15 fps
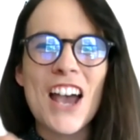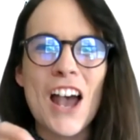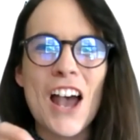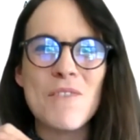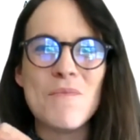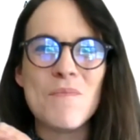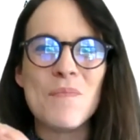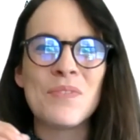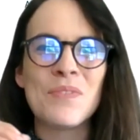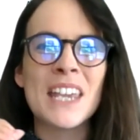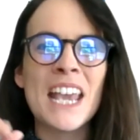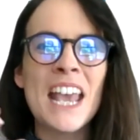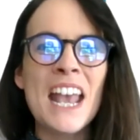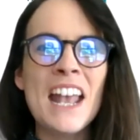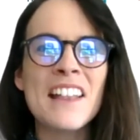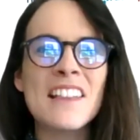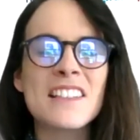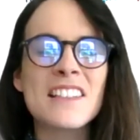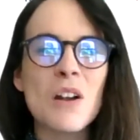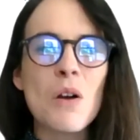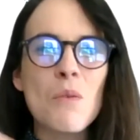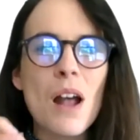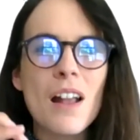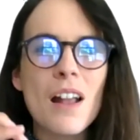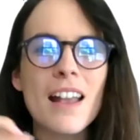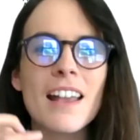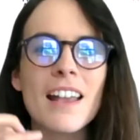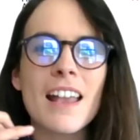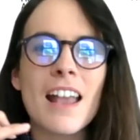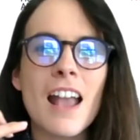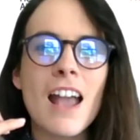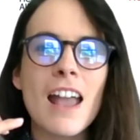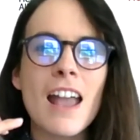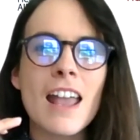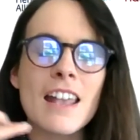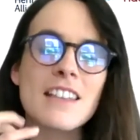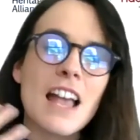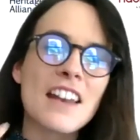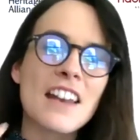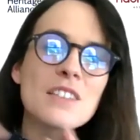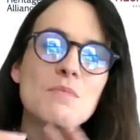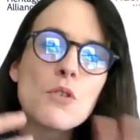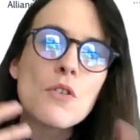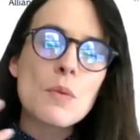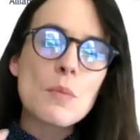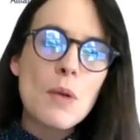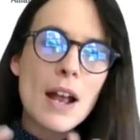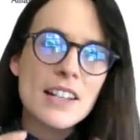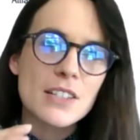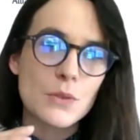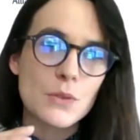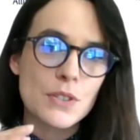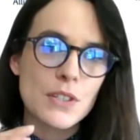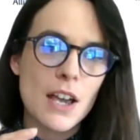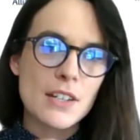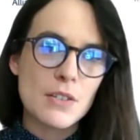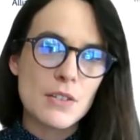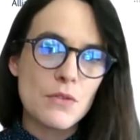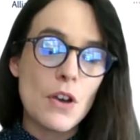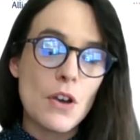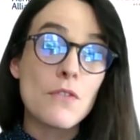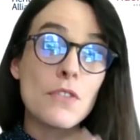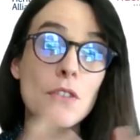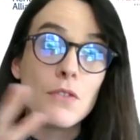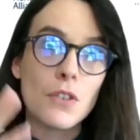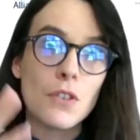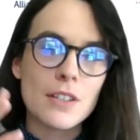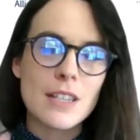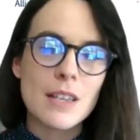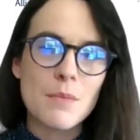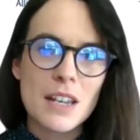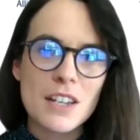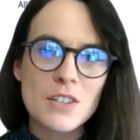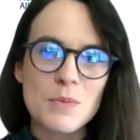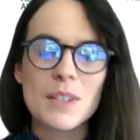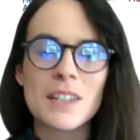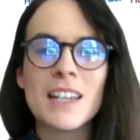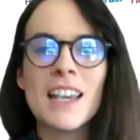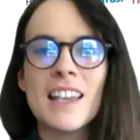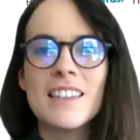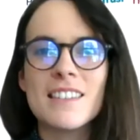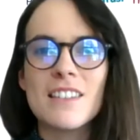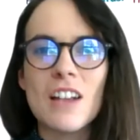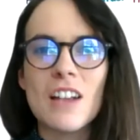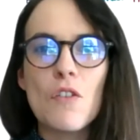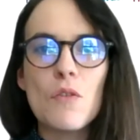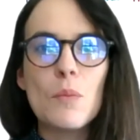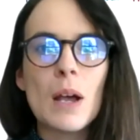And it's more of a practical side of the volunteer management stuff,